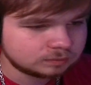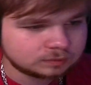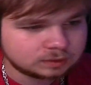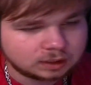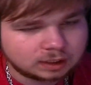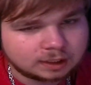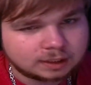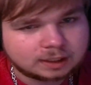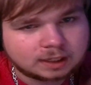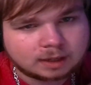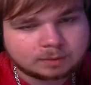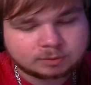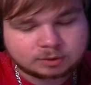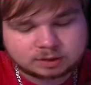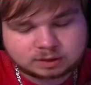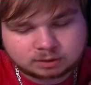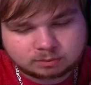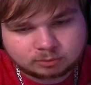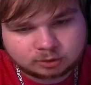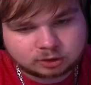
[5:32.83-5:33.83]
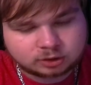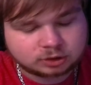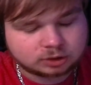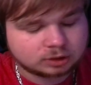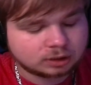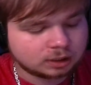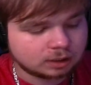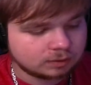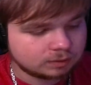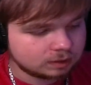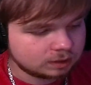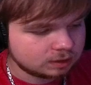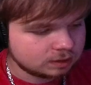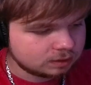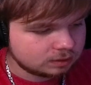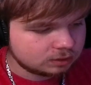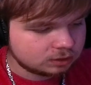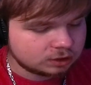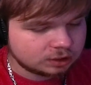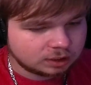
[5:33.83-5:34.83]
I caught me some merch. You know how it is.
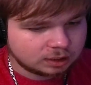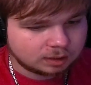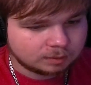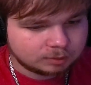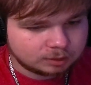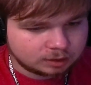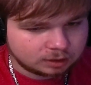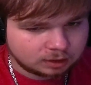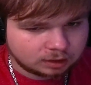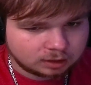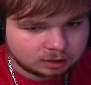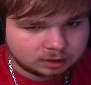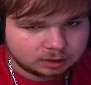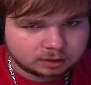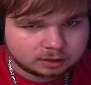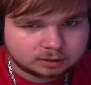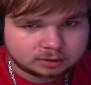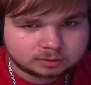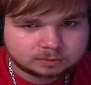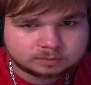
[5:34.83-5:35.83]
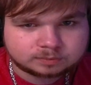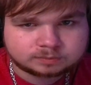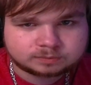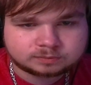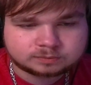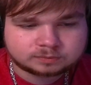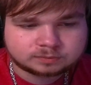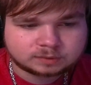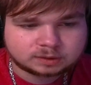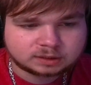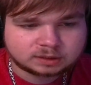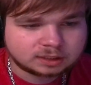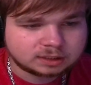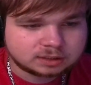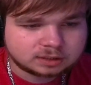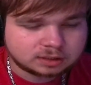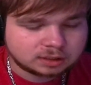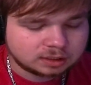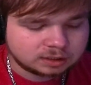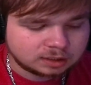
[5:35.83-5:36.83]
Shit coming up, uh, like
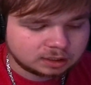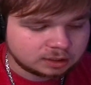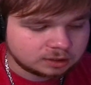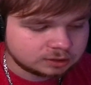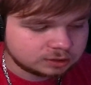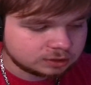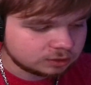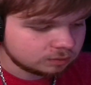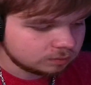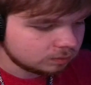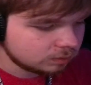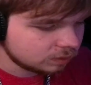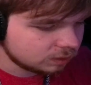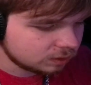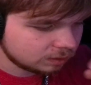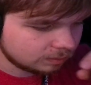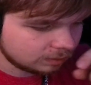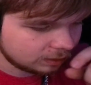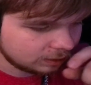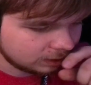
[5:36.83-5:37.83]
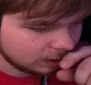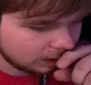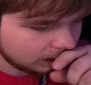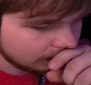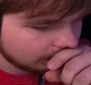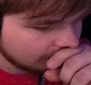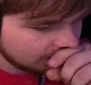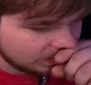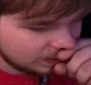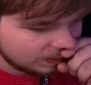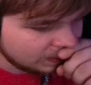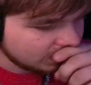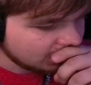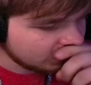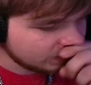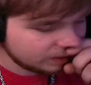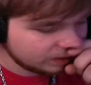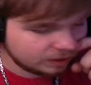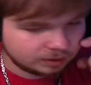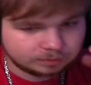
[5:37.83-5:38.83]
a day or two, something like that.
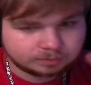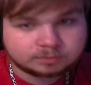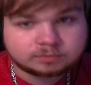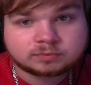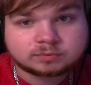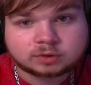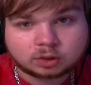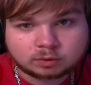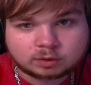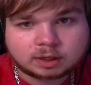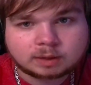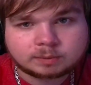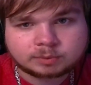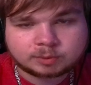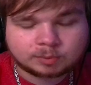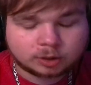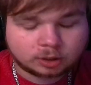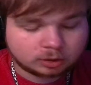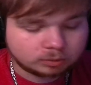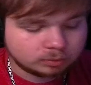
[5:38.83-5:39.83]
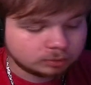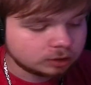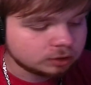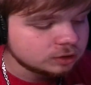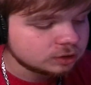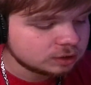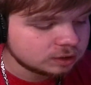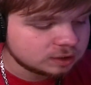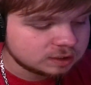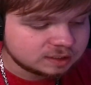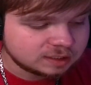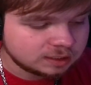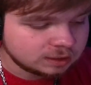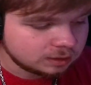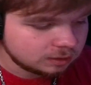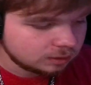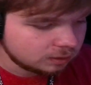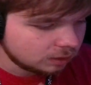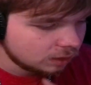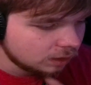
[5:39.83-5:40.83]
Um, go cop the Mario merch. It's
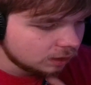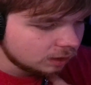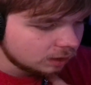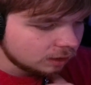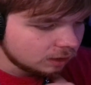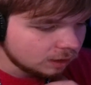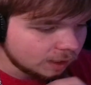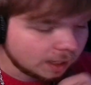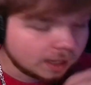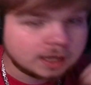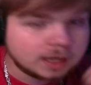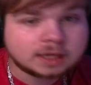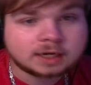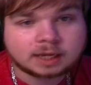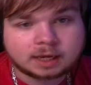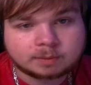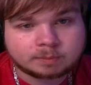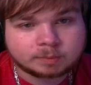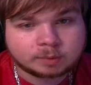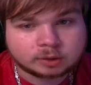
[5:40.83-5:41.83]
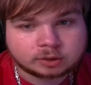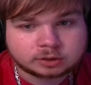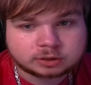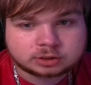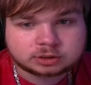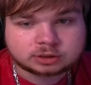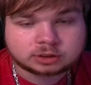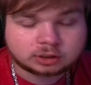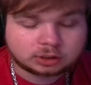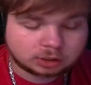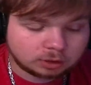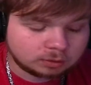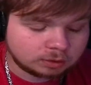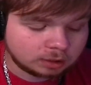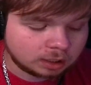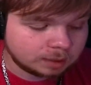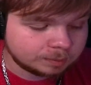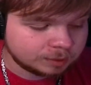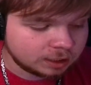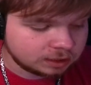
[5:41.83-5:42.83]
heat. And ham merch. Go
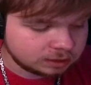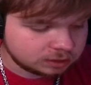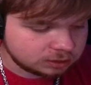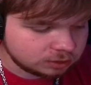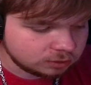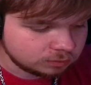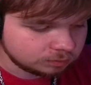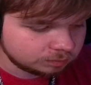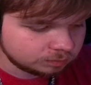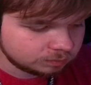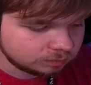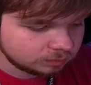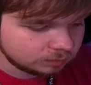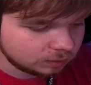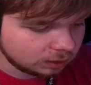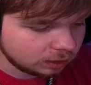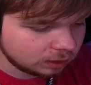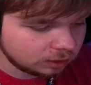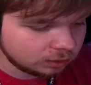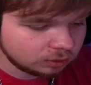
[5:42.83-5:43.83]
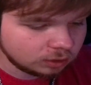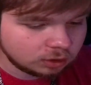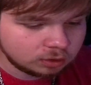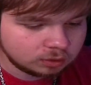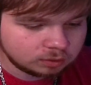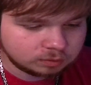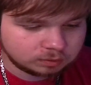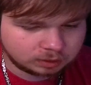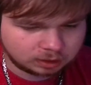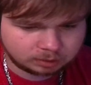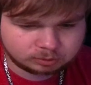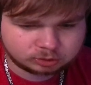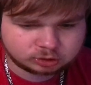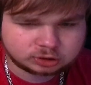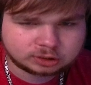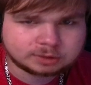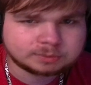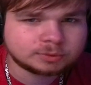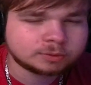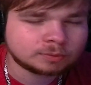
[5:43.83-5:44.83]
cop that too. I don't know how much
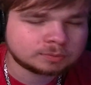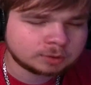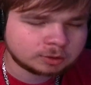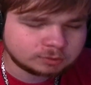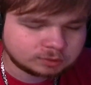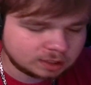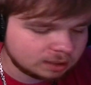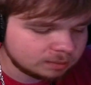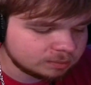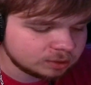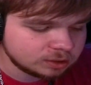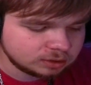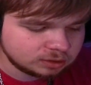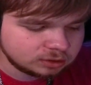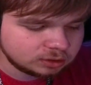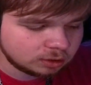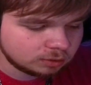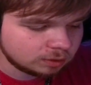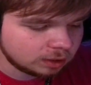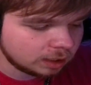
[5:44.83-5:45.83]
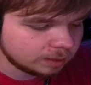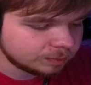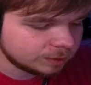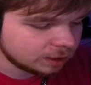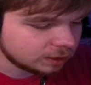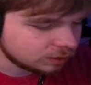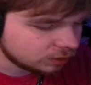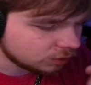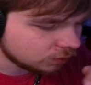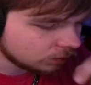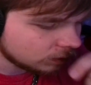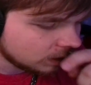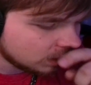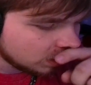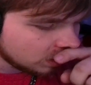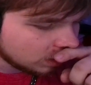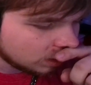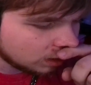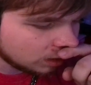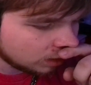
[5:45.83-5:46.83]
she promote that, but go cop that too.
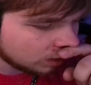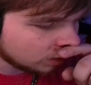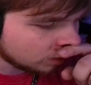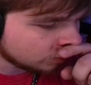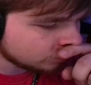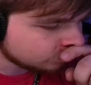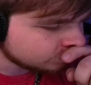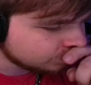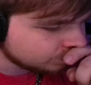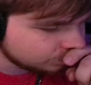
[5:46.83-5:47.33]
Um,